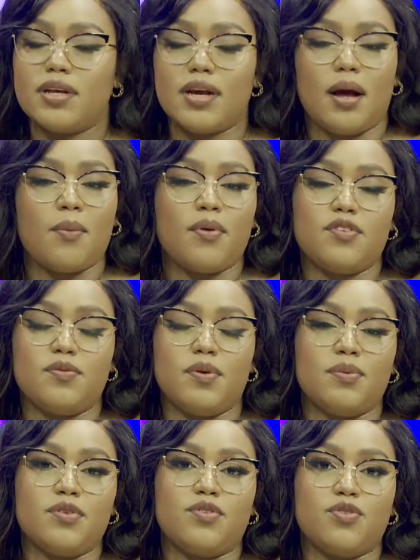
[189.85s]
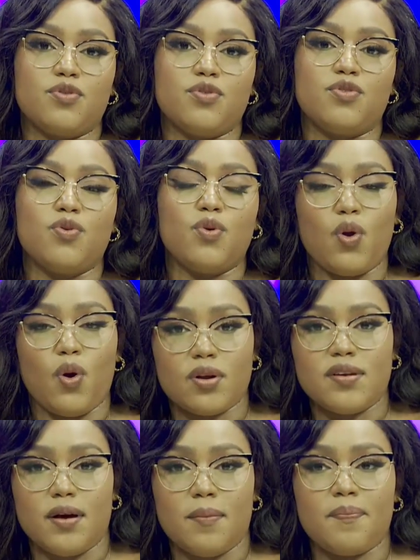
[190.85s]
think I'm going to be able to do
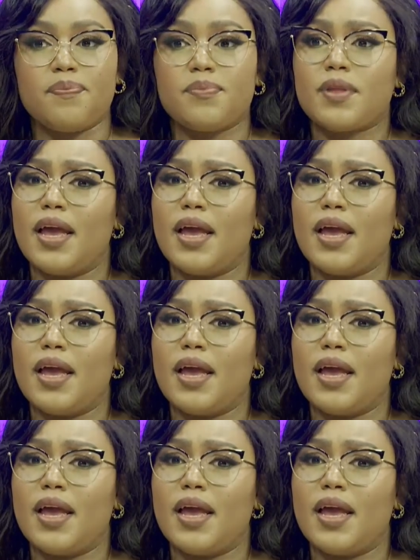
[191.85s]
long term.